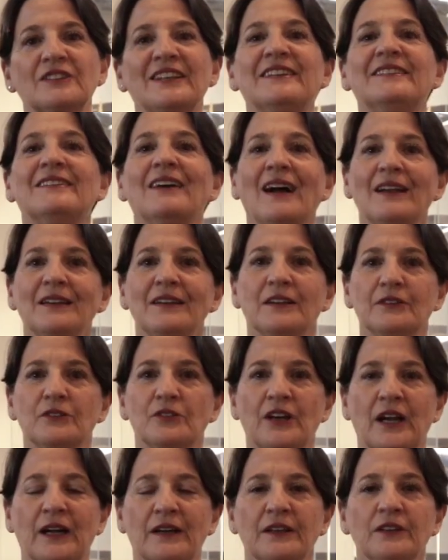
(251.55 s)
the Italian
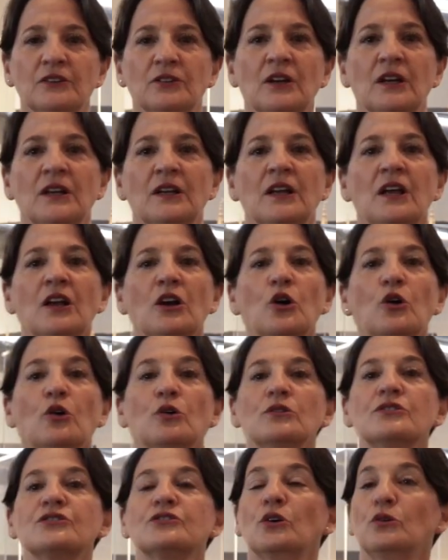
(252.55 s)
rite,
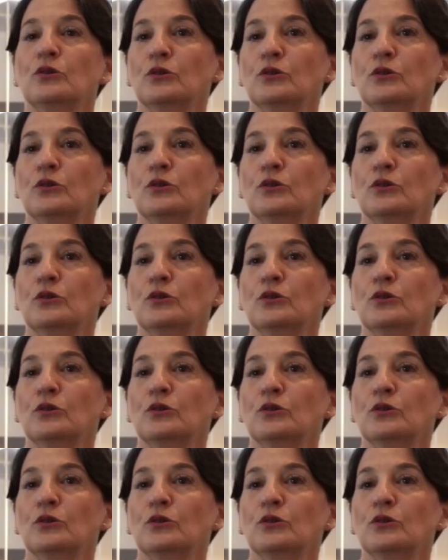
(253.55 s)
called